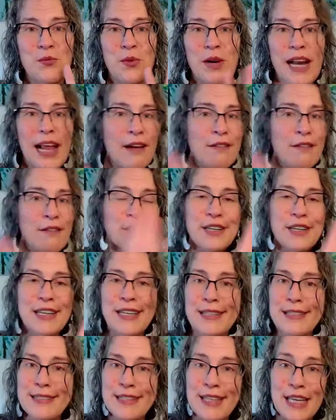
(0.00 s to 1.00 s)
whatever
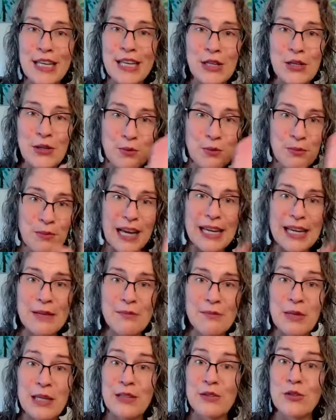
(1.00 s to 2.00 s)
it is that you
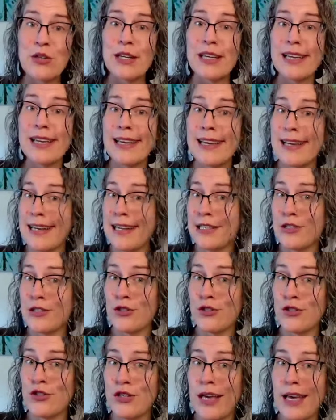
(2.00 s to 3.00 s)
might be looking at
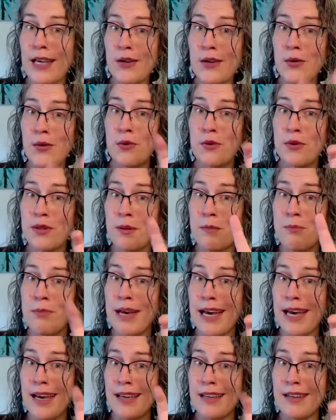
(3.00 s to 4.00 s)
as your shadow or the
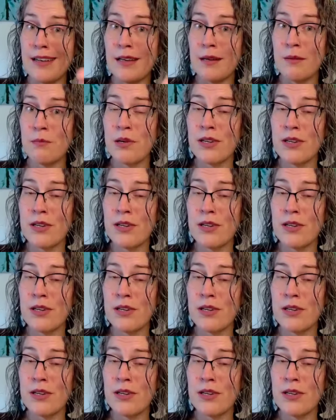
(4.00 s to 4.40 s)
bad